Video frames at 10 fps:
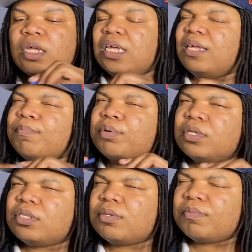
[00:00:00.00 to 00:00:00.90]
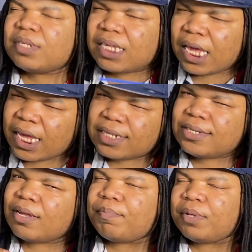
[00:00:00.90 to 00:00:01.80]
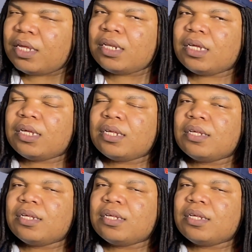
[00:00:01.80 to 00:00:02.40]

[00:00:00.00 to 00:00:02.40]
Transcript: and he put some ketchup in it.